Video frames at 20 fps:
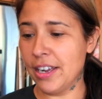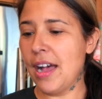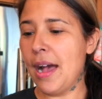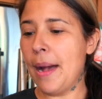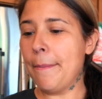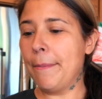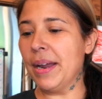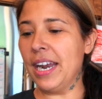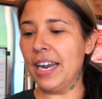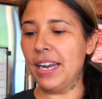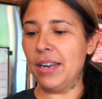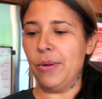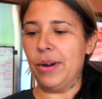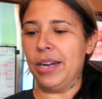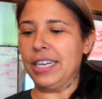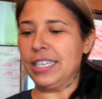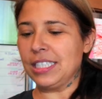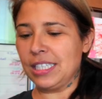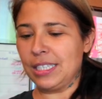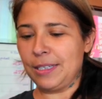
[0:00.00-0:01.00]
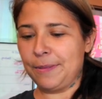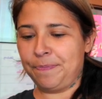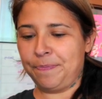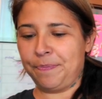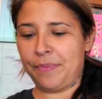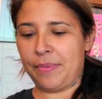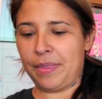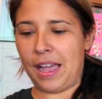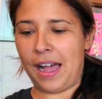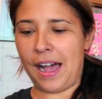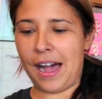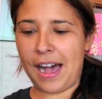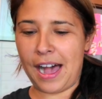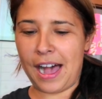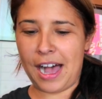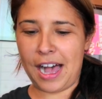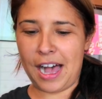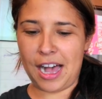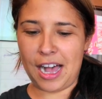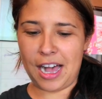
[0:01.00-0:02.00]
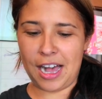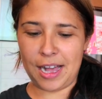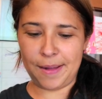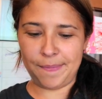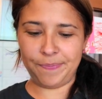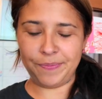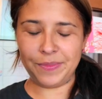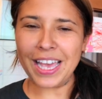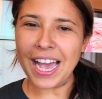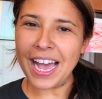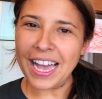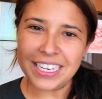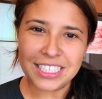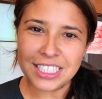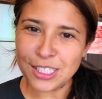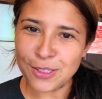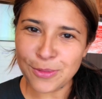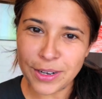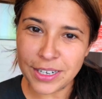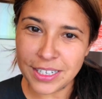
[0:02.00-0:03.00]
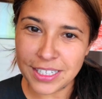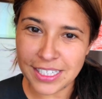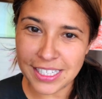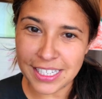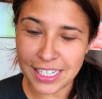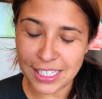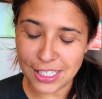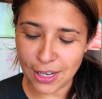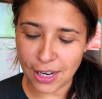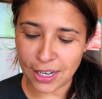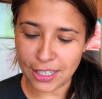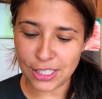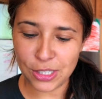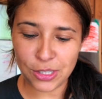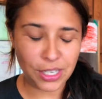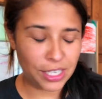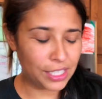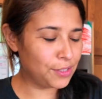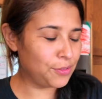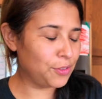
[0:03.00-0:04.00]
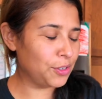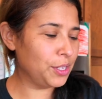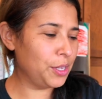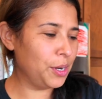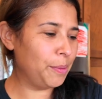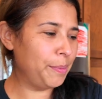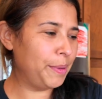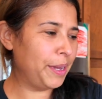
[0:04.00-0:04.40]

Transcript: But anyways, I just wanted to sit and talk to you guys for a little